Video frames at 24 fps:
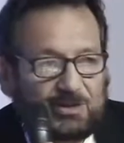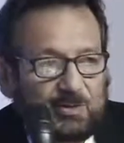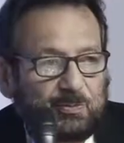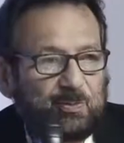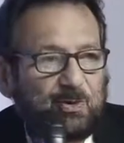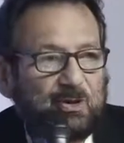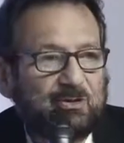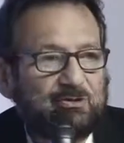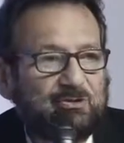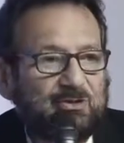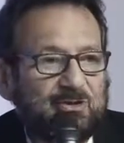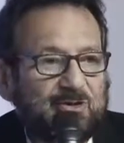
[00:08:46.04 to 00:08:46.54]

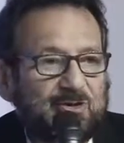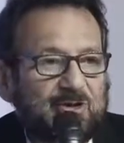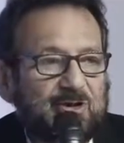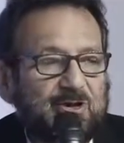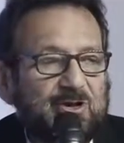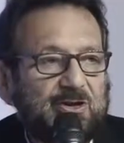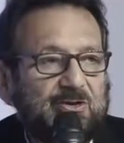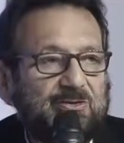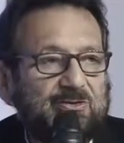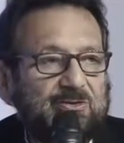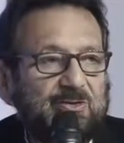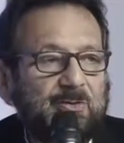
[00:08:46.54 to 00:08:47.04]
project
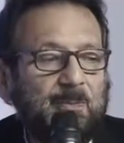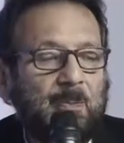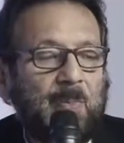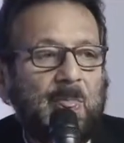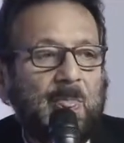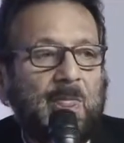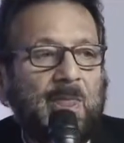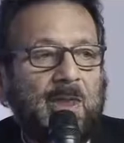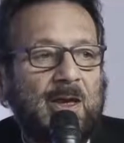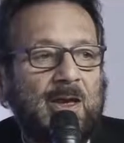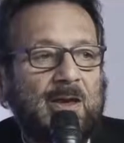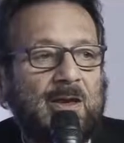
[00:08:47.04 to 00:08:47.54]
is,
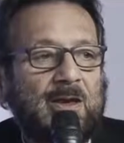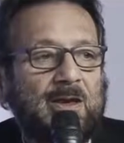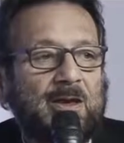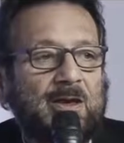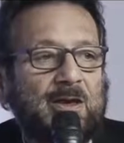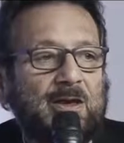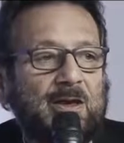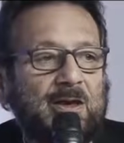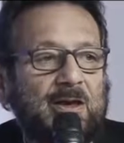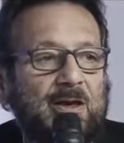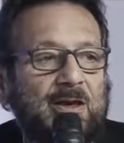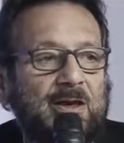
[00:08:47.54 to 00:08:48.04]

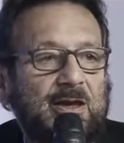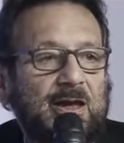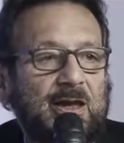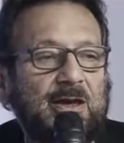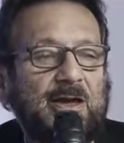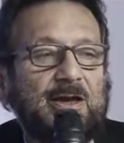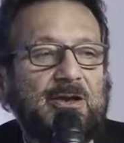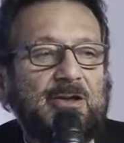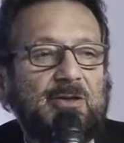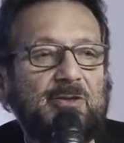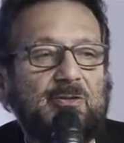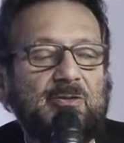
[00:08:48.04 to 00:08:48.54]
can
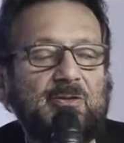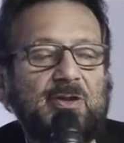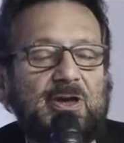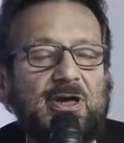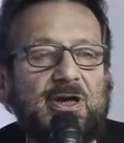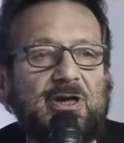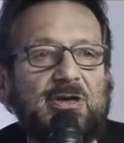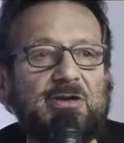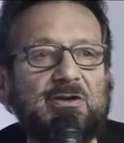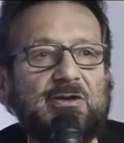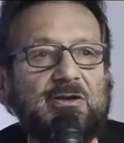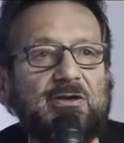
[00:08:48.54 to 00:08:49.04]
I
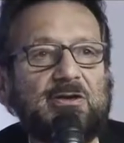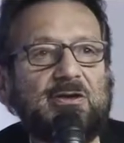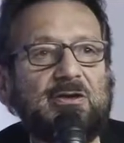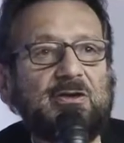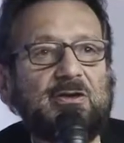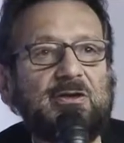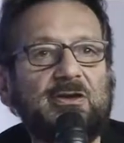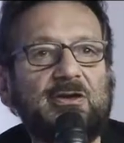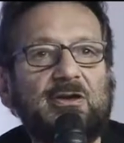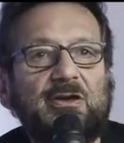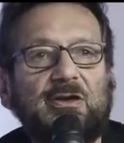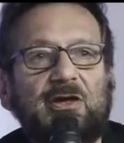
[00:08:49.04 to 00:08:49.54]
create
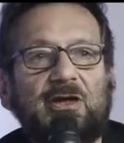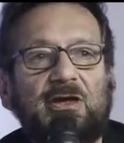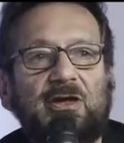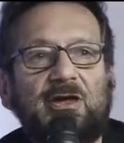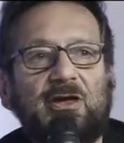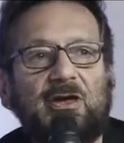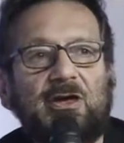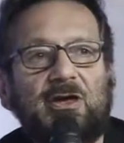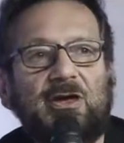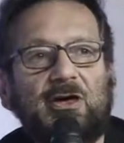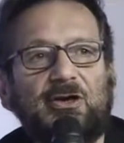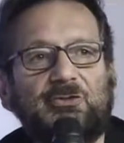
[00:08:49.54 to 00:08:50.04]

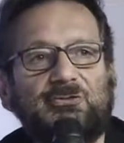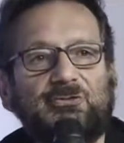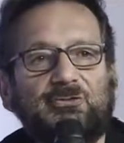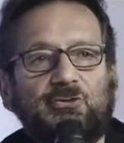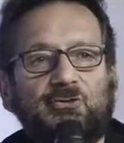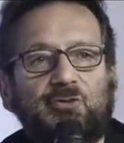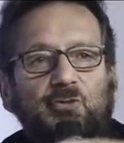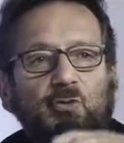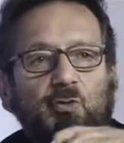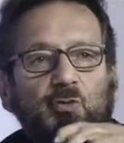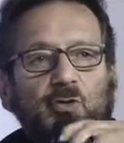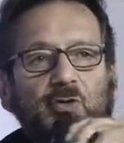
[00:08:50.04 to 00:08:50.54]

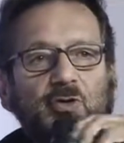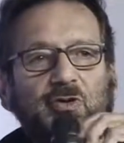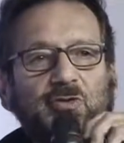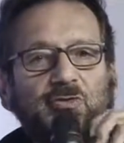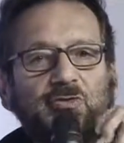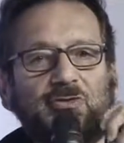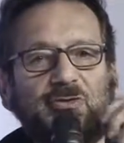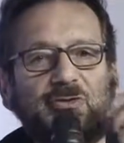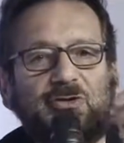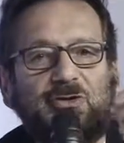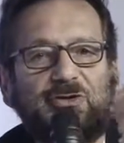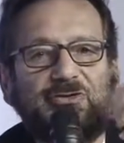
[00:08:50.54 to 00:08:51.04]

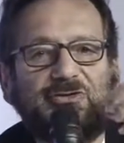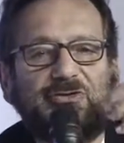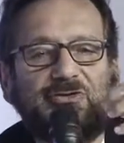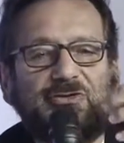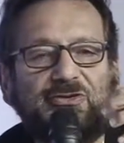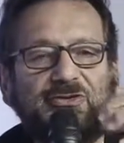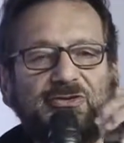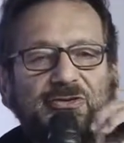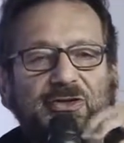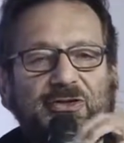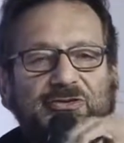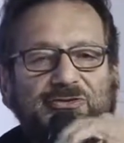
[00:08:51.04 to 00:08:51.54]
the
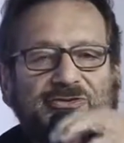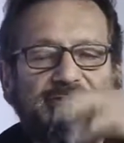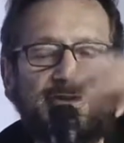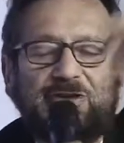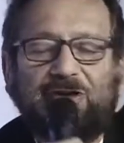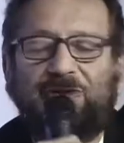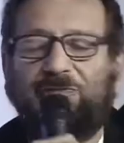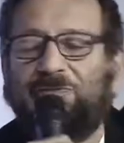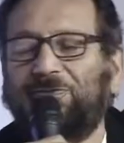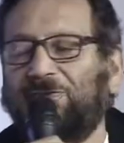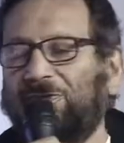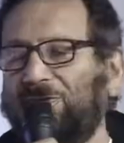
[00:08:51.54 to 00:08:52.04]

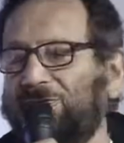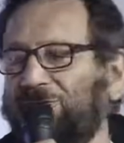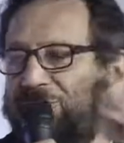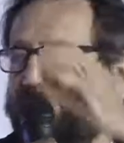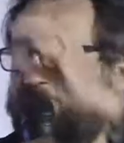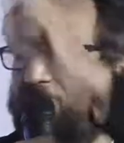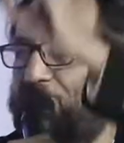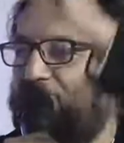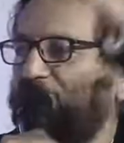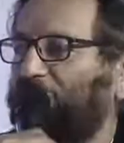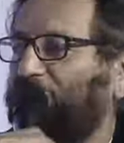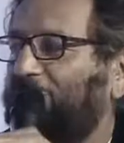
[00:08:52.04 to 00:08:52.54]
significant
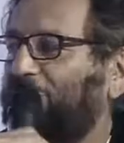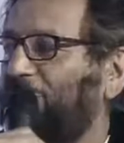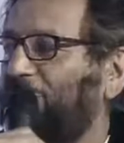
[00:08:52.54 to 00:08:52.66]
story of the